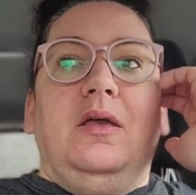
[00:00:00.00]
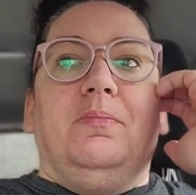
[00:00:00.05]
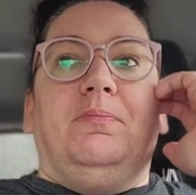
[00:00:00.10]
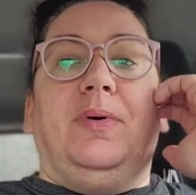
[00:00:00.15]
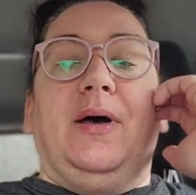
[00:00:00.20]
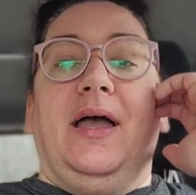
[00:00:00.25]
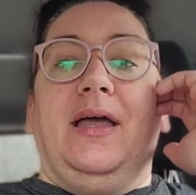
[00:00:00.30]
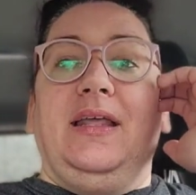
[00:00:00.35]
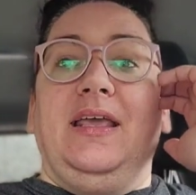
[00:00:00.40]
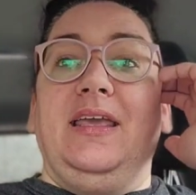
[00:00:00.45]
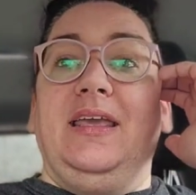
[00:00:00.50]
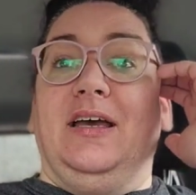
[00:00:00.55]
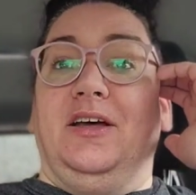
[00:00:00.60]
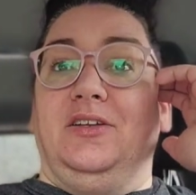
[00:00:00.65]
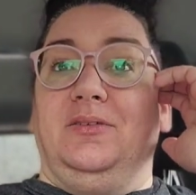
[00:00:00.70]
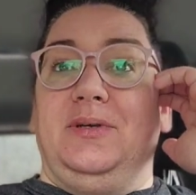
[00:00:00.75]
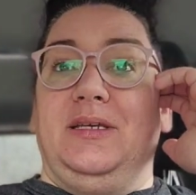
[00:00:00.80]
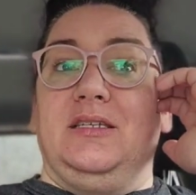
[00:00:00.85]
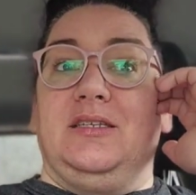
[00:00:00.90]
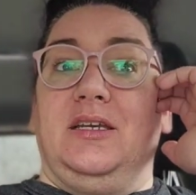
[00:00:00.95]
But he
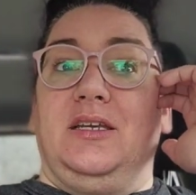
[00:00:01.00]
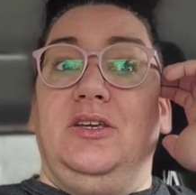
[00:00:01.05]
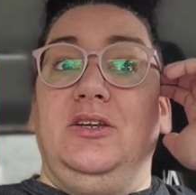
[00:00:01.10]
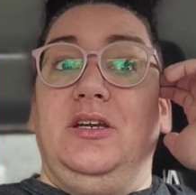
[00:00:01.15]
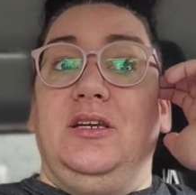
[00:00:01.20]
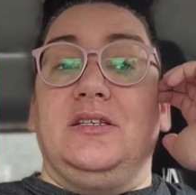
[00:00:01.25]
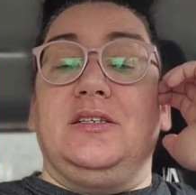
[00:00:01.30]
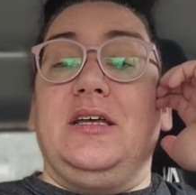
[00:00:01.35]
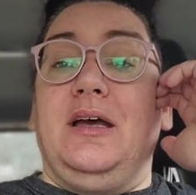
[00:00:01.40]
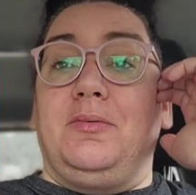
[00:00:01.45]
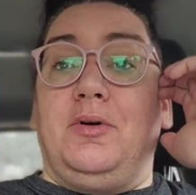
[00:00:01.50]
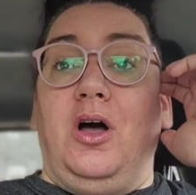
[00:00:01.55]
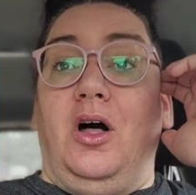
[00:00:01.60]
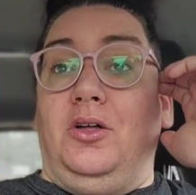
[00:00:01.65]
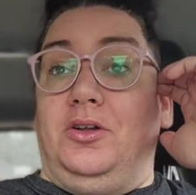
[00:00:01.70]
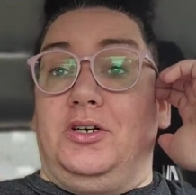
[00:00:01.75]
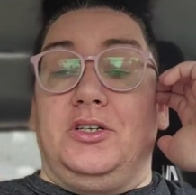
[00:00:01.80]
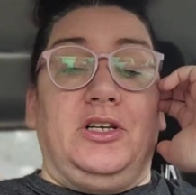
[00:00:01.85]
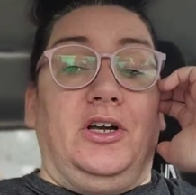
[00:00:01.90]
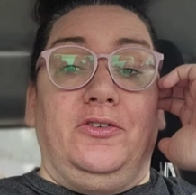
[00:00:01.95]
yelled at me. He's like, you need to stop
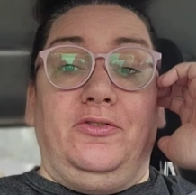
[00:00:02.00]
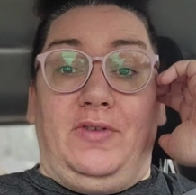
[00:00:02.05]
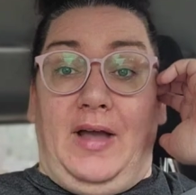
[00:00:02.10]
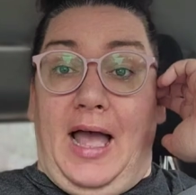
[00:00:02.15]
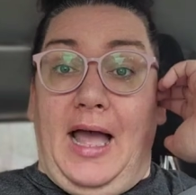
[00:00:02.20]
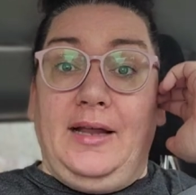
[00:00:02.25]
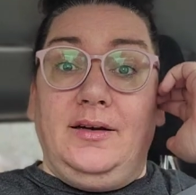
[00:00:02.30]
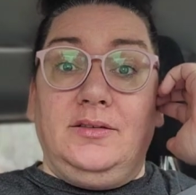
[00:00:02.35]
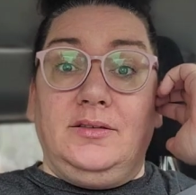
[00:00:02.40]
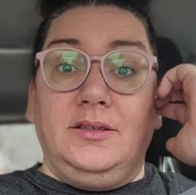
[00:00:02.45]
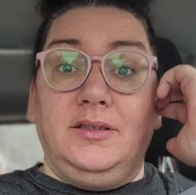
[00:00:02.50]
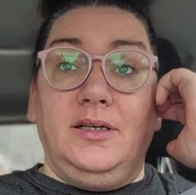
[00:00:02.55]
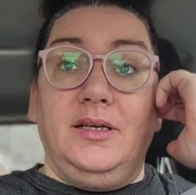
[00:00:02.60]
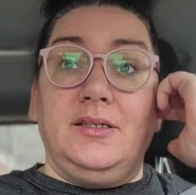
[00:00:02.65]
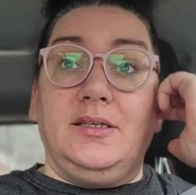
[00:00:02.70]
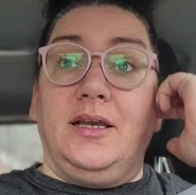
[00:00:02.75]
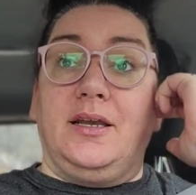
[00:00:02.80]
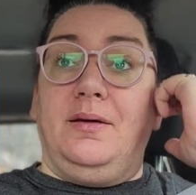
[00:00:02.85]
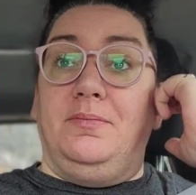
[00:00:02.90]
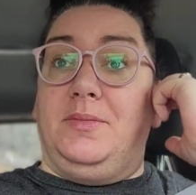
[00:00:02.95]
calling yourself fat
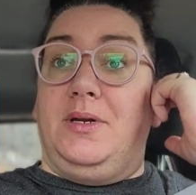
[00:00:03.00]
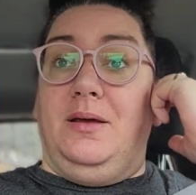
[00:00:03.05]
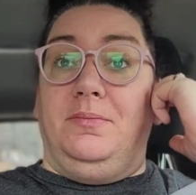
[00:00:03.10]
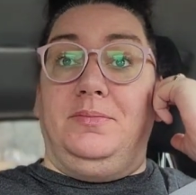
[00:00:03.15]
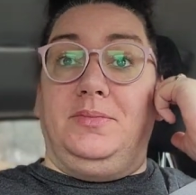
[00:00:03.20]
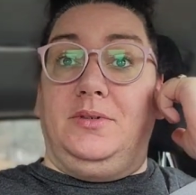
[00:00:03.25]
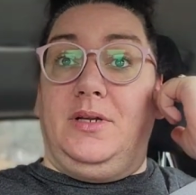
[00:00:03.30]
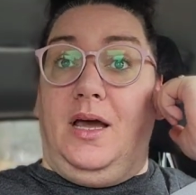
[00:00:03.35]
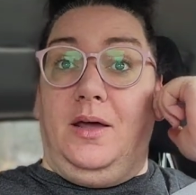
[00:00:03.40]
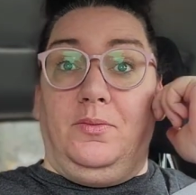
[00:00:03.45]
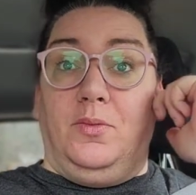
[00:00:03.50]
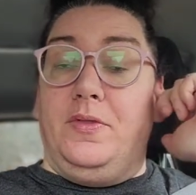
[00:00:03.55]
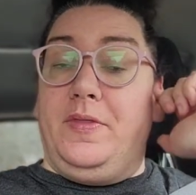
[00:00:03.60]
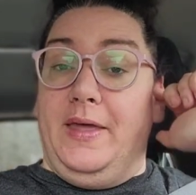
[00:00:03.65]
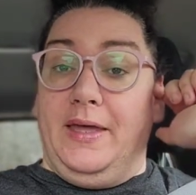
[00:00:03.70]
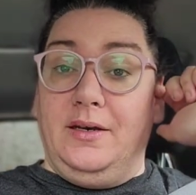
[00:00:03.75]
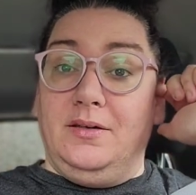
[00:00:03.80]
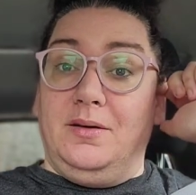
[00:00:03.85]
he's like, I'm, I'm done with it.